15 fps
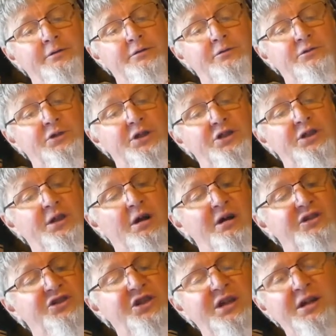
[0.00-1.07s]
She said, I
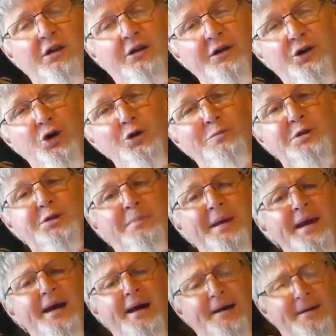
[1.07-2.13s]
see you like Coopers
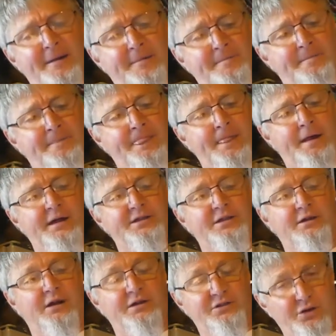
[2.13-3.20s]
beer. I said,
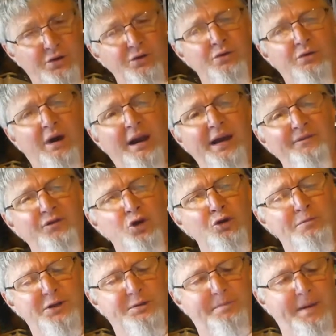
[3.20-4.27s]
I do. I love
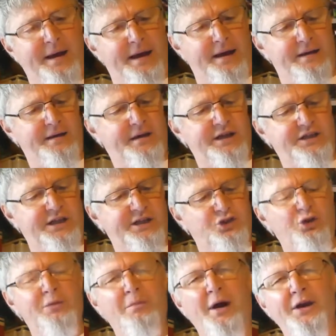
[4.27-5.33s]
Coopers beer. I said, it's
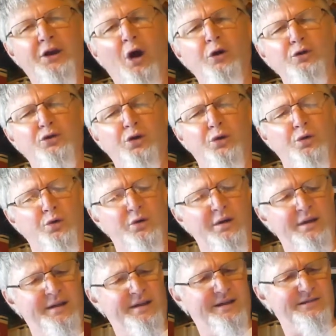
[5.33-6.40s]
sort of my go-to. I
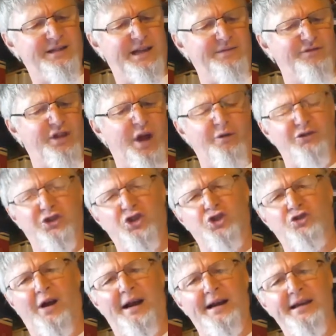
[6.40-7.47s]
said, even though it's
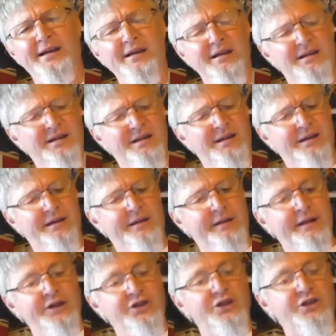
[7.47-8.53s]
Australian.
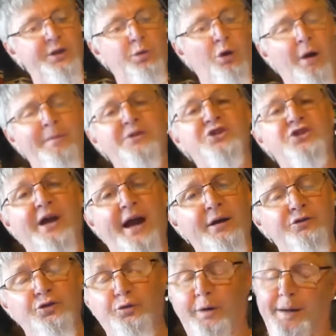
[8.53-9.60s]
She said, well, I'm the
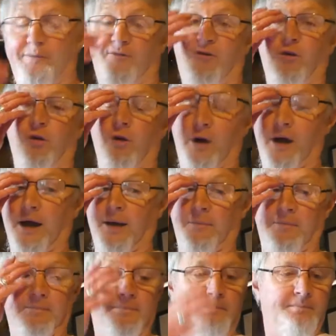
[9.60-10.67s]
sales rep for
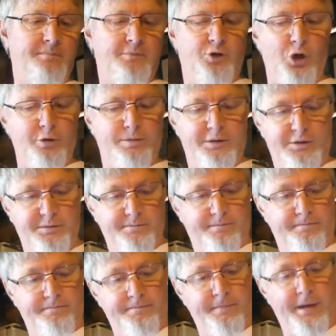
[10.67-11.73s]
Coopers,
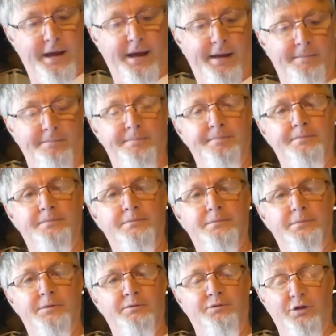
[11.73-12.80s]

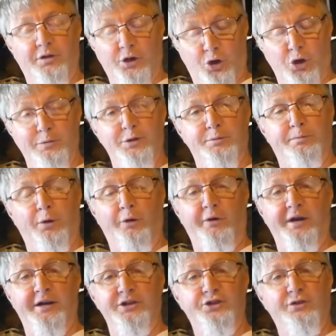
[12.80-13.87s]
the Coopers Brewery
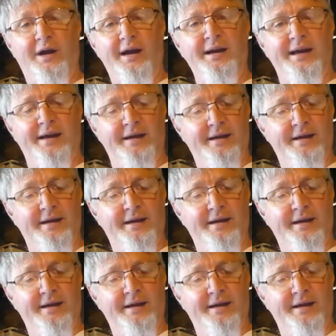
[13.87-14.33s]
in Australia.